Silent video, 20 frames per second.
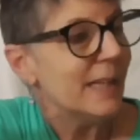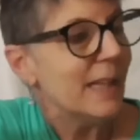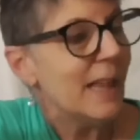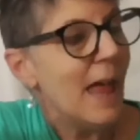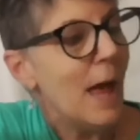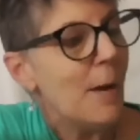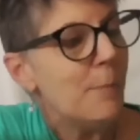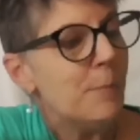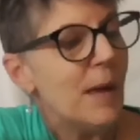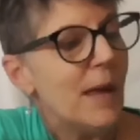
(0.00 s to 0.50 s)

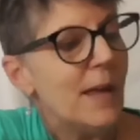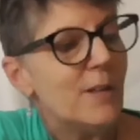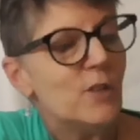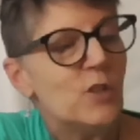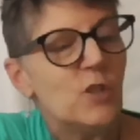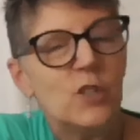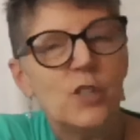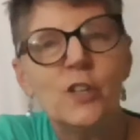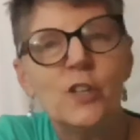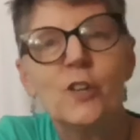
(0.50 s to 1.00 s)
clap and
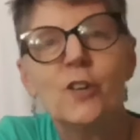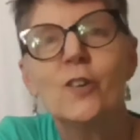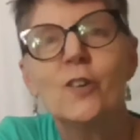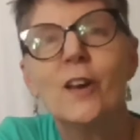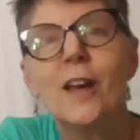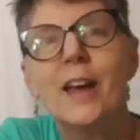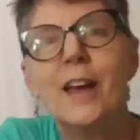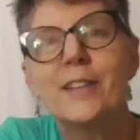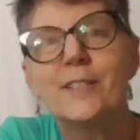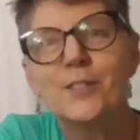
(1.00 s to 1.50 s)

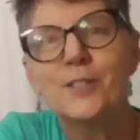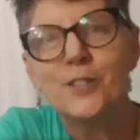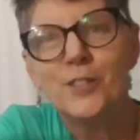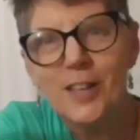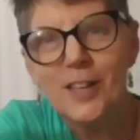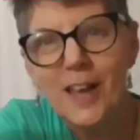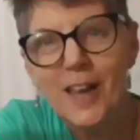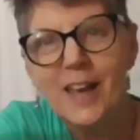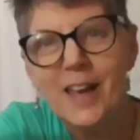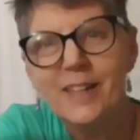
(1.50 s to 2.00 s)
cheer and
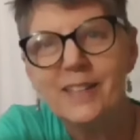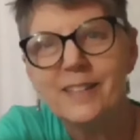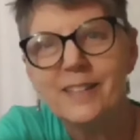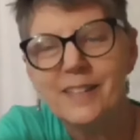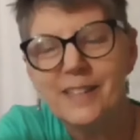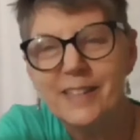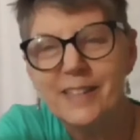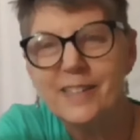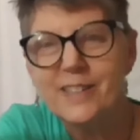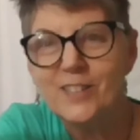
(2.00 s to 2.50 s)

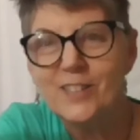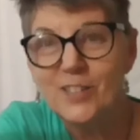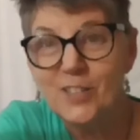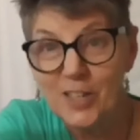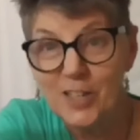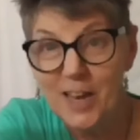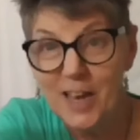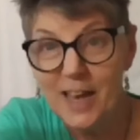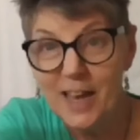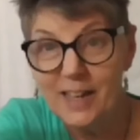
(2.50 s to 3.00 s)
chant this
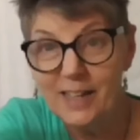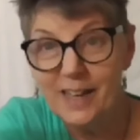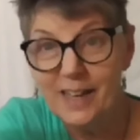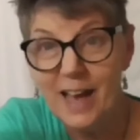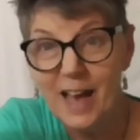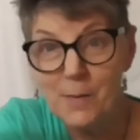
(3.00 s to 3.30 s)
chant.